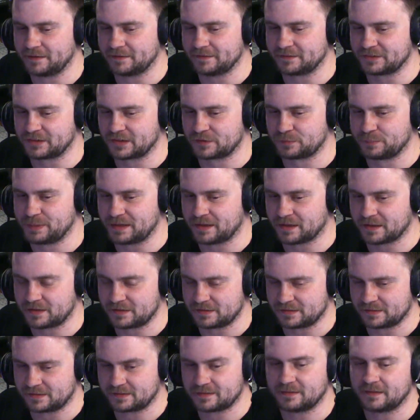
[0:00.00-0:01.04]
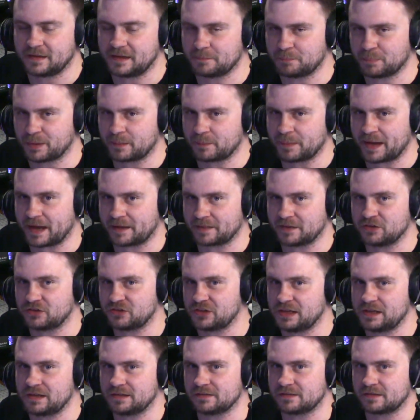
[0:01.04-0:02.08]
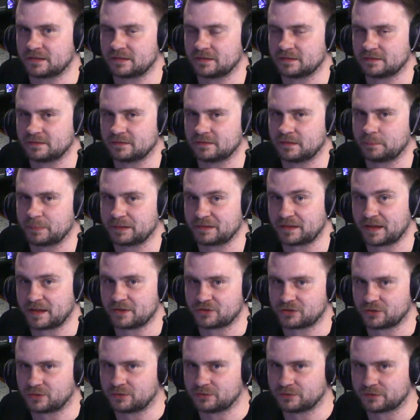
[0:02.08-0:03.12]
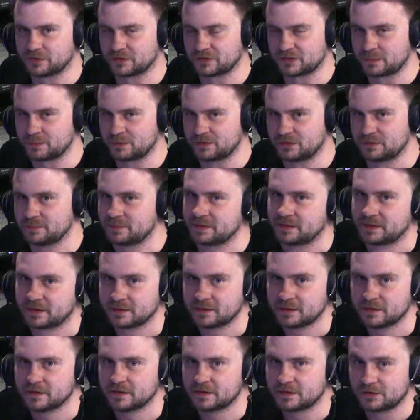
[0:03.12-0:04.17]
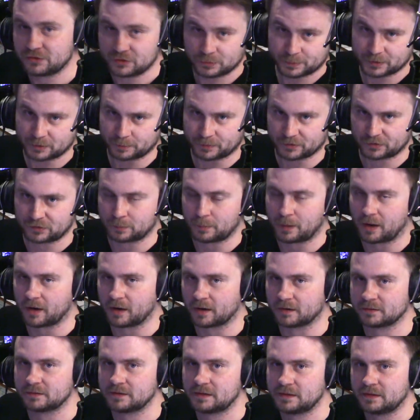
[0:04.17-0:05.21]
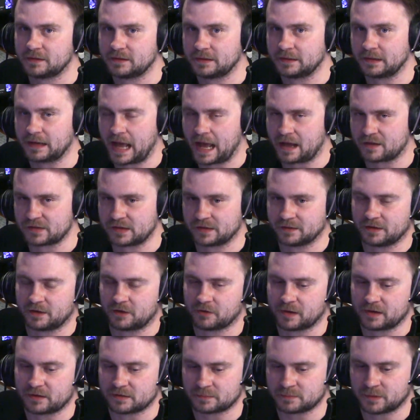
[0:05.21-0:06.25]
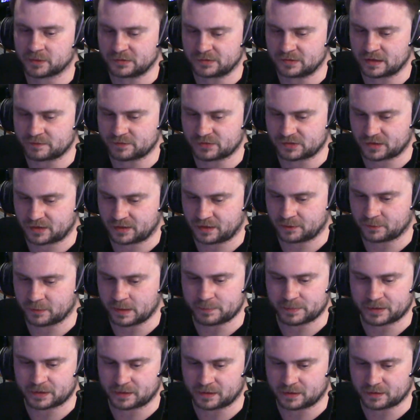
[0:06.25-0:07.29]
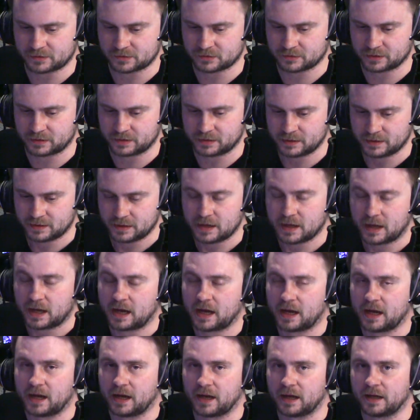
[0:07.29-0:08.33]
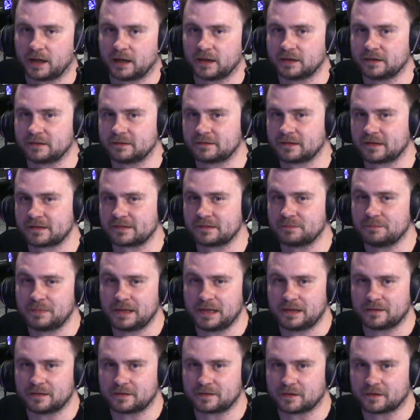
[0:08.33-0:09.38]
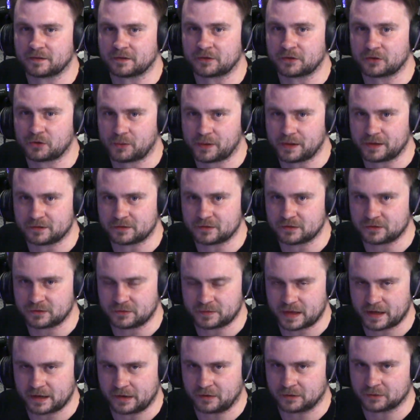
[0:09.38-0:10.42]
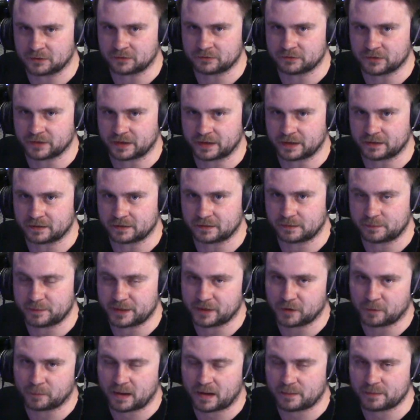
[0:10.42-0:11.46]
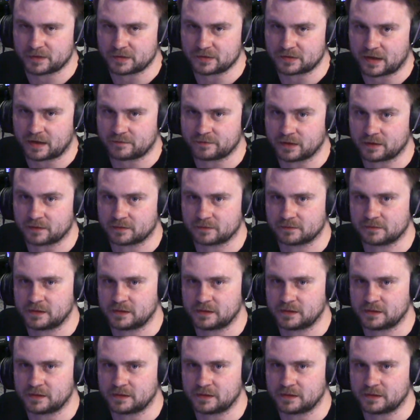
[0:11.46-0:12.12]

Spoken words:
Just because they bring back the genes and the potential for someone to be super duper smart and accidentally create the most devastating weapon in history, doesn't mean that they're going to do that all over again. I mean, he'll probably just have the,